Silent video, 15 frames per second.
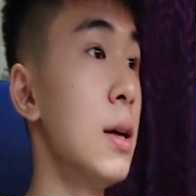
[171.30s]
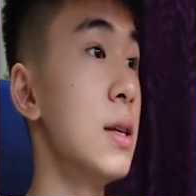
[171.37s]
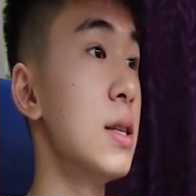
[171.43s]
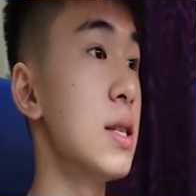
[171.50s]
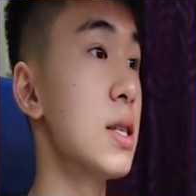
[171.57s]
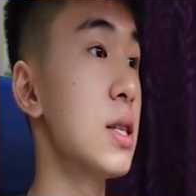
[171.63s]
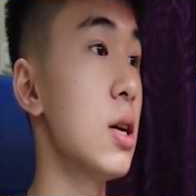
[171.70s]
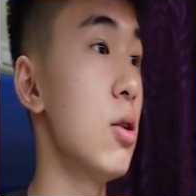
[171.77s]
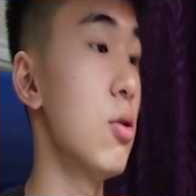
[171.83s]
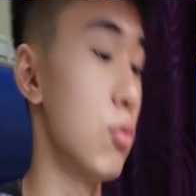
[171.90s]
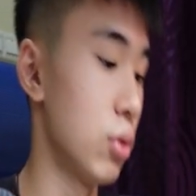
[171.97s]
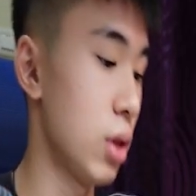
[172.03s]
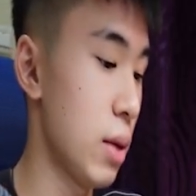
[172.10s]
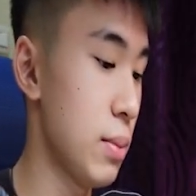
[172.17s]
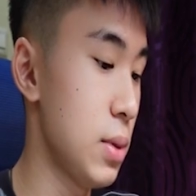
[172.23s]
So
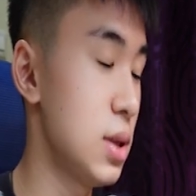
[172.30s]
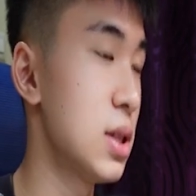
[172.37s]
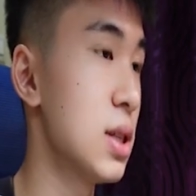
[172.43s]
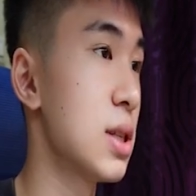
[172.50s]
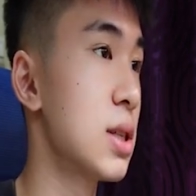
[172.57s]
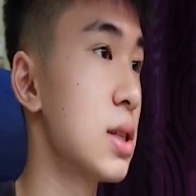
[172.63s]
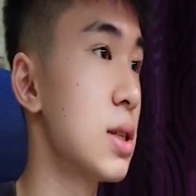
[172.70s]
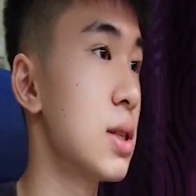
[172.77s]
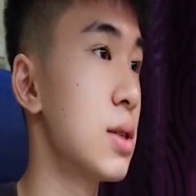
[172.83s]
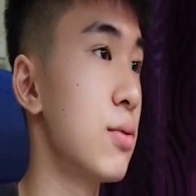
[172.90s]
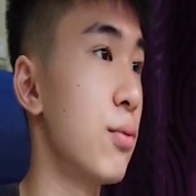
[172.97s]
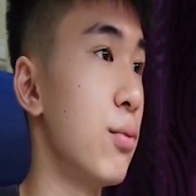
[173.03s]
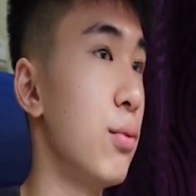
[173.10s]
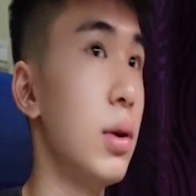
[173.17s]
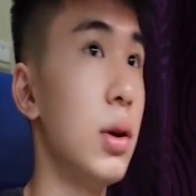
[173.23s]
let me just
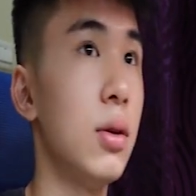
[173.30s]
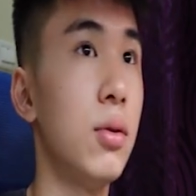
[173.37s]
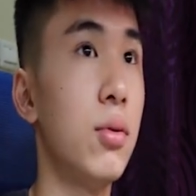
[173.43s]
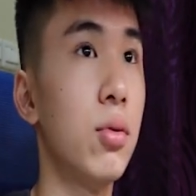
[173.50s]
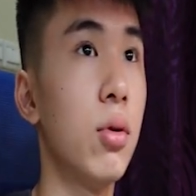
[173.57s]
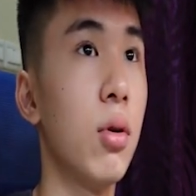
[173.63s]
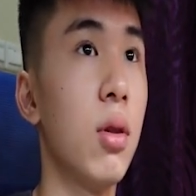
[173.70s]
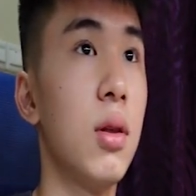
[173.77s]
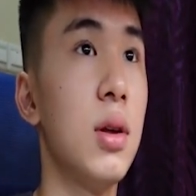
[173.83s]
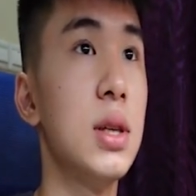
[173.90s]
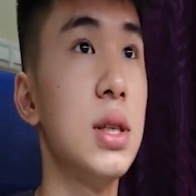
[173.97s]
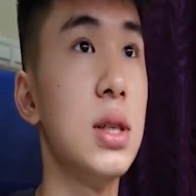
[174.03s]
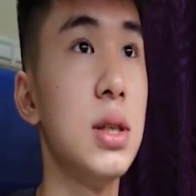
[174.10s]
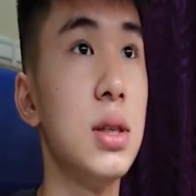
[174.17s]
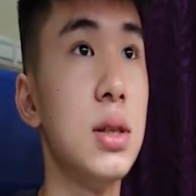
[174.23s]
redraw
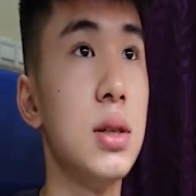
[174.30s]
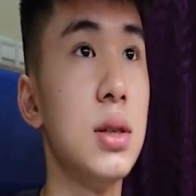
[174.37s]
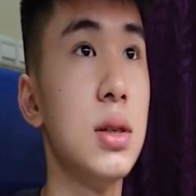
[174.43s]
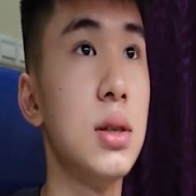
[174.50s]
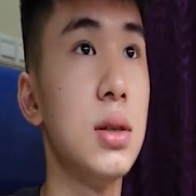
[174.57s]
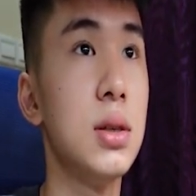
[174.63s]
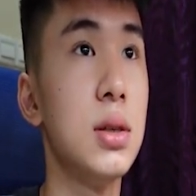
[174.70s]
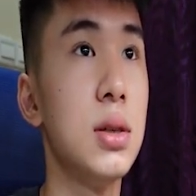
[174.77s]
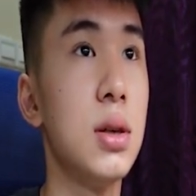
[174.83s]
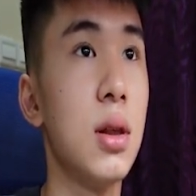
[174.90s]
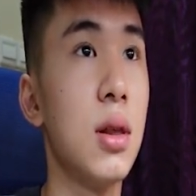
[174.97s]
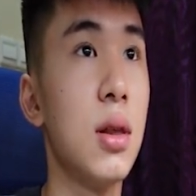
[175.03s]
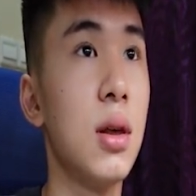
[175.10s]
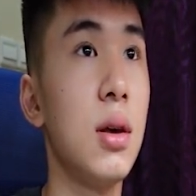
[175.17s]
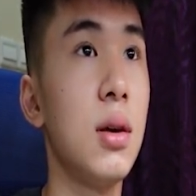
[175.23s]
this
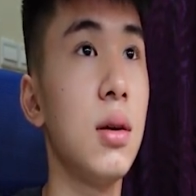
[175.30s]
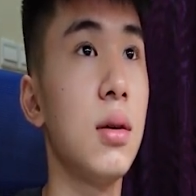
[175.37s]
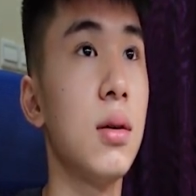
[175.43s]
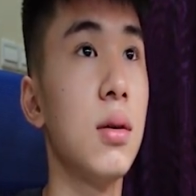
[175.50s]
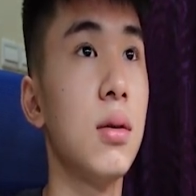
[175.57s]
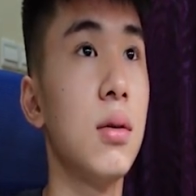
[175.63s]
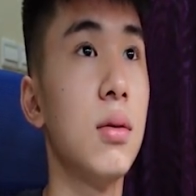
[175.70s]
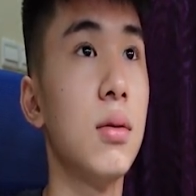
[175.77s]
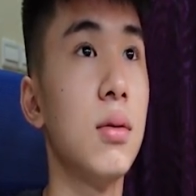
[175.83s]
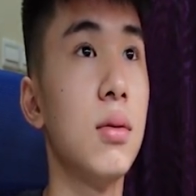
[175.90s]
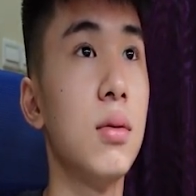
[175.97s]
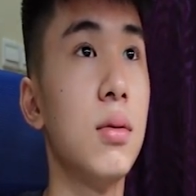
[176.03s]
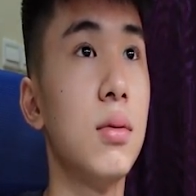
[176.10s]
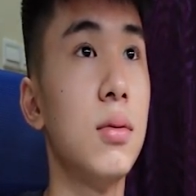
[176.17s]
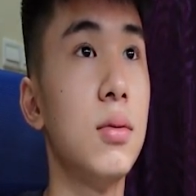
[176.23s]
thing,
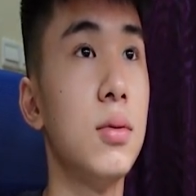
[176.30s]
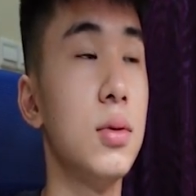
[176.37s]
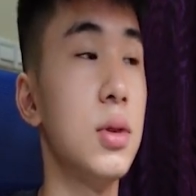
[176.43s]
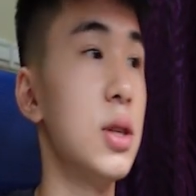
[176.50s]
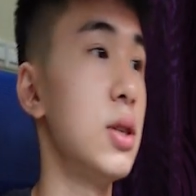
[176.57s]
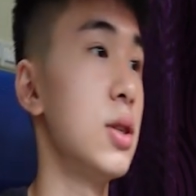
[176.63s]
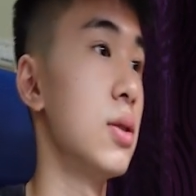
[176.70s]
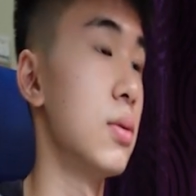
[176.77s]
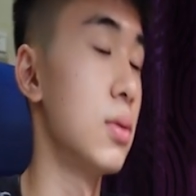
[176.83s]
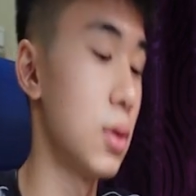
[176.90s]
rotation.